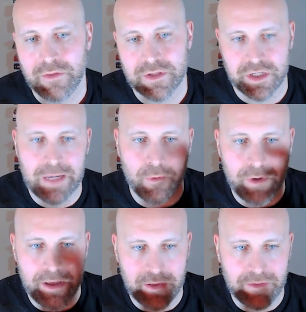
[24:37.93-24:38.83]
there's a couple
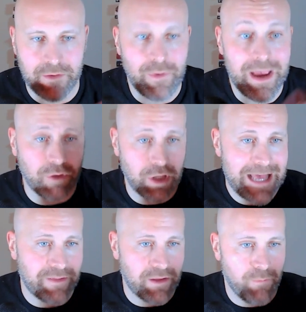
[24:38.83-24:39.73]
ways. The way I would look
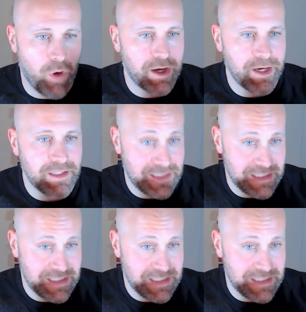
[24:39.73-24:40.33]
at the market